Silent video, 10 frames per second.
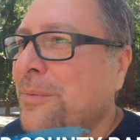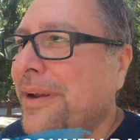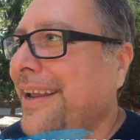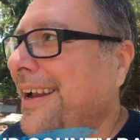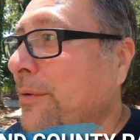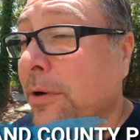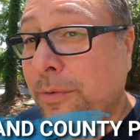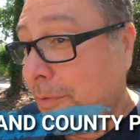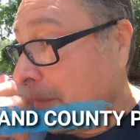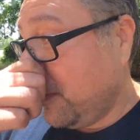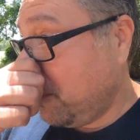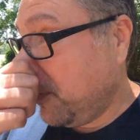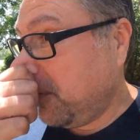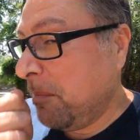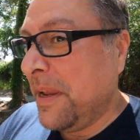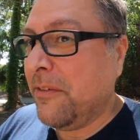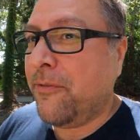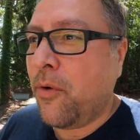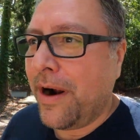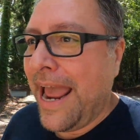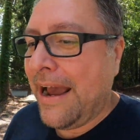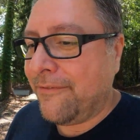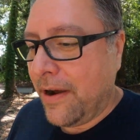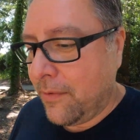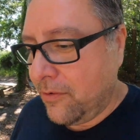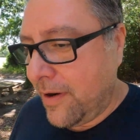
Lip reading: which was only supposed to be a 4.5 hour